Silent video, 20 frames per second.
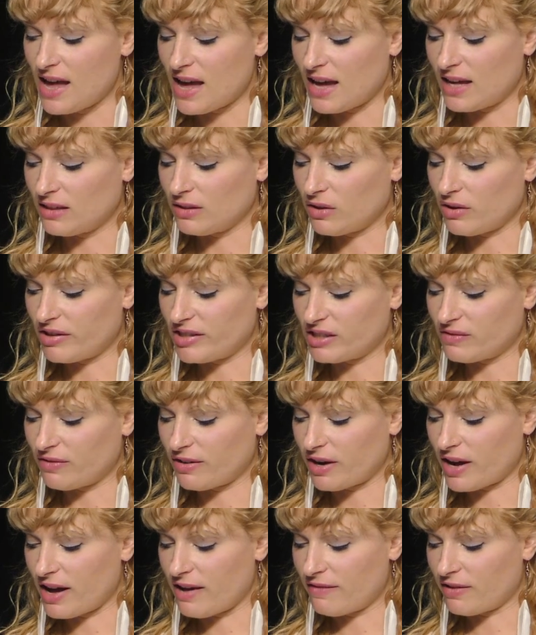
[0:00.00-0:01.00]
and lost
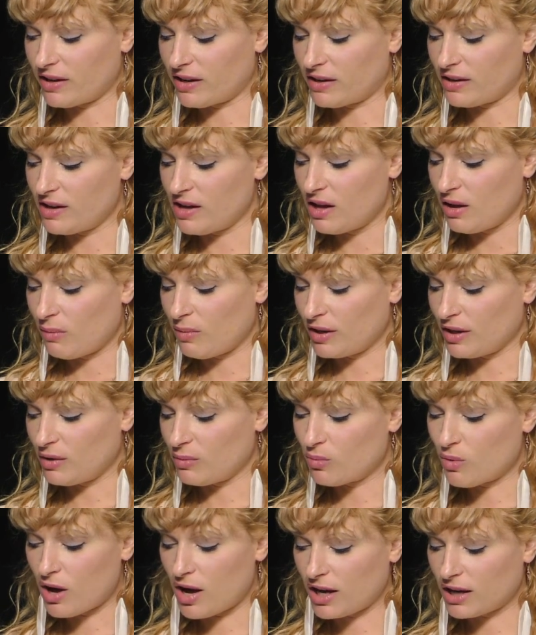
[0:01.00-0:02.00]
forever when you
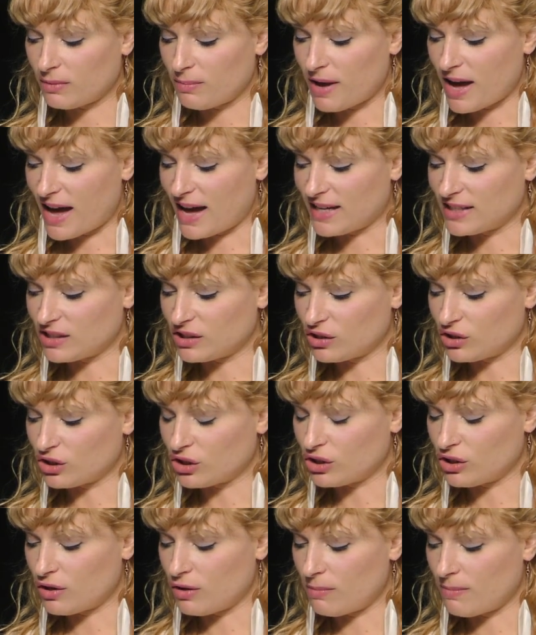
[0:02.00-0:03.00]
walked past your
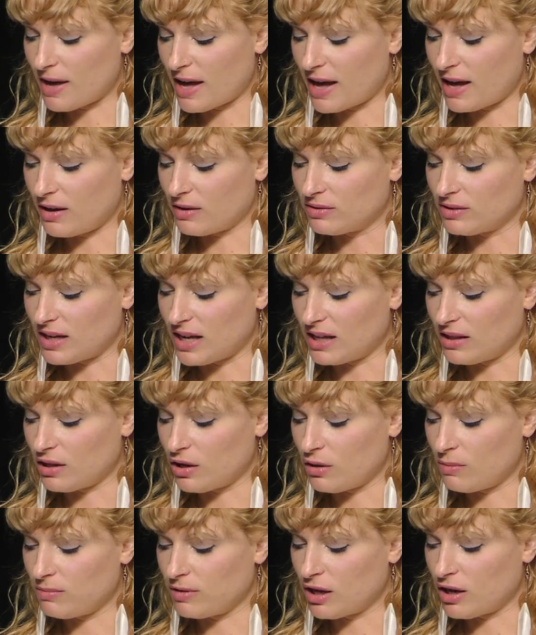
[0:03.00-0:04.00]
snow mound, a
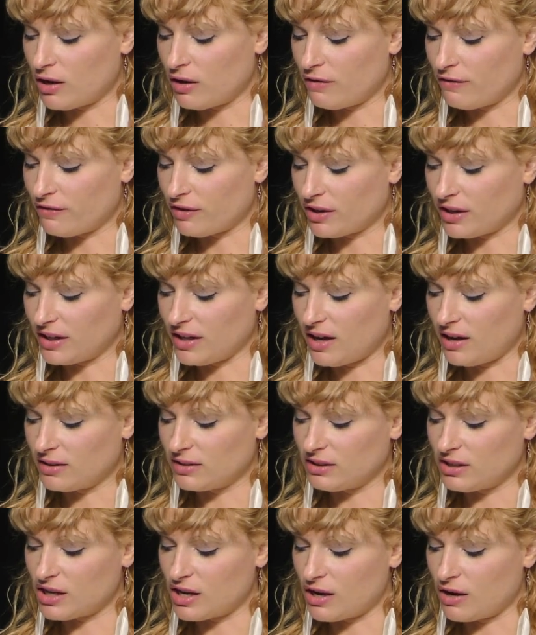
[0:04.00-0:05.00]
low blow for a young
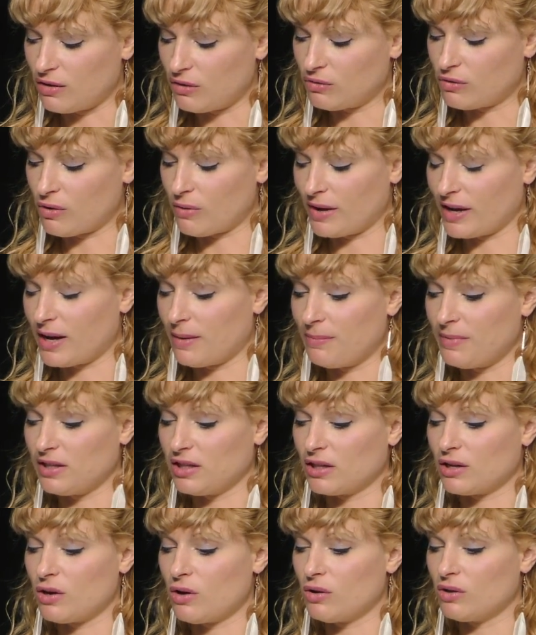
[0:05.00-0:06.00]
doe growing up in
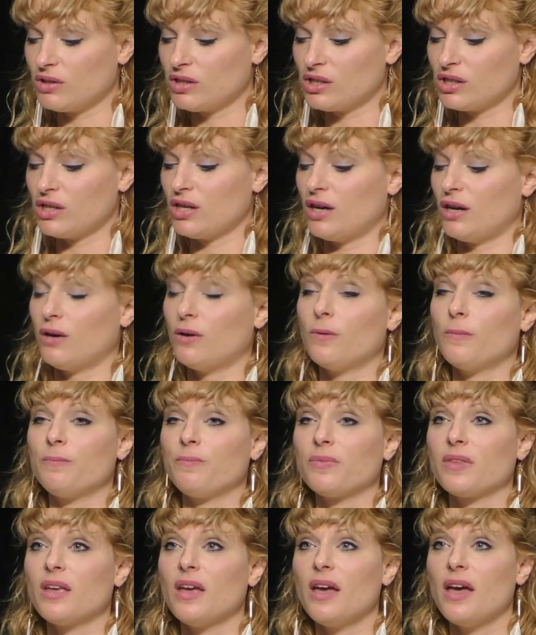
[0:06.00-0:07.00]
the cold snow.
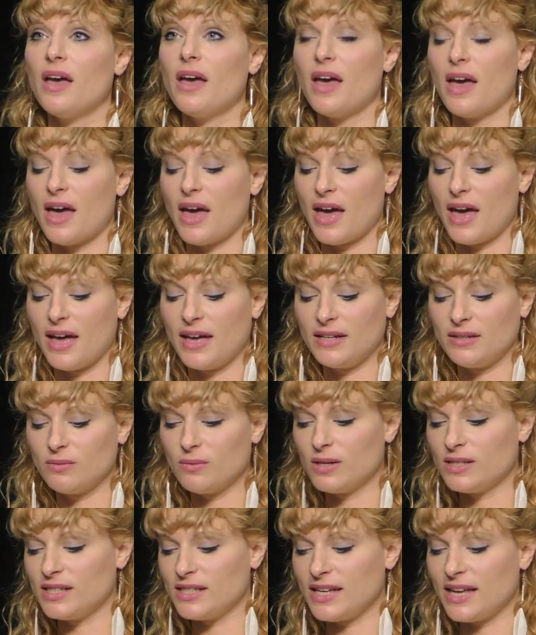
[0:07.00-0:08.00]
And
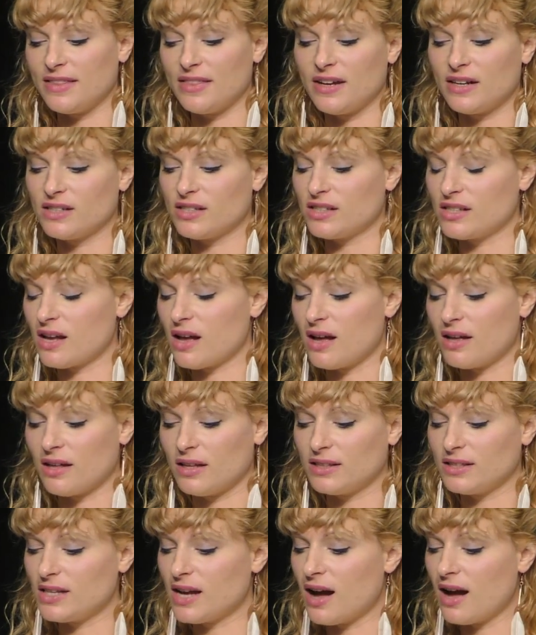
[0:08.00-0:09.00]
once again, there's
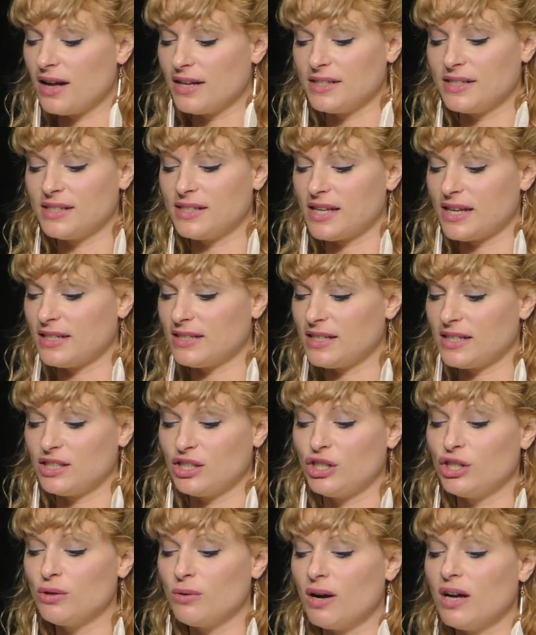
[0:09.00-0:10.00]
tons and
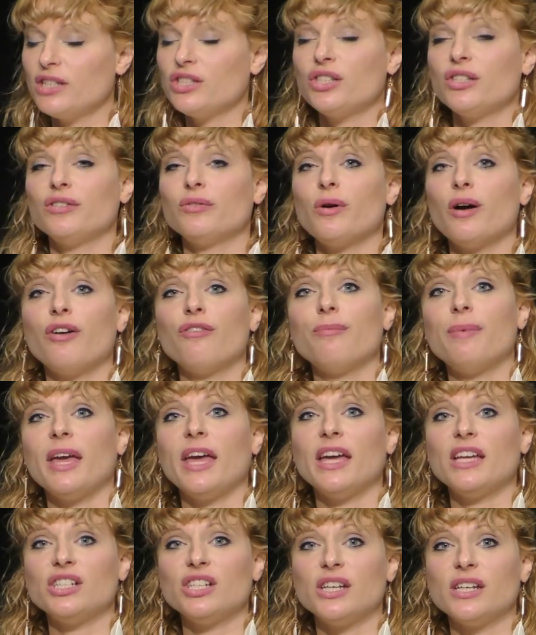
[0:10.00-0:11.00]
212
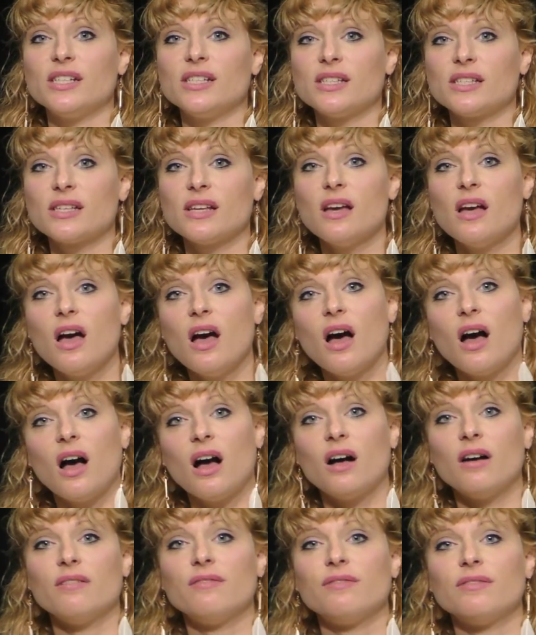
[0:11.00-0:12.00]
pages
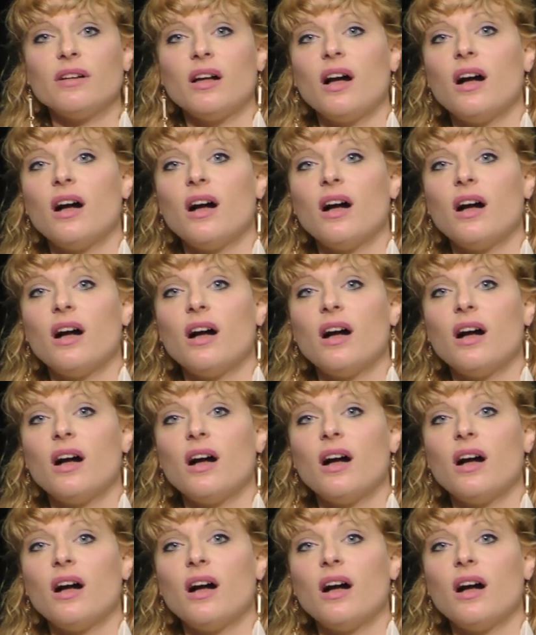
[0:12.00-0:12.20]
of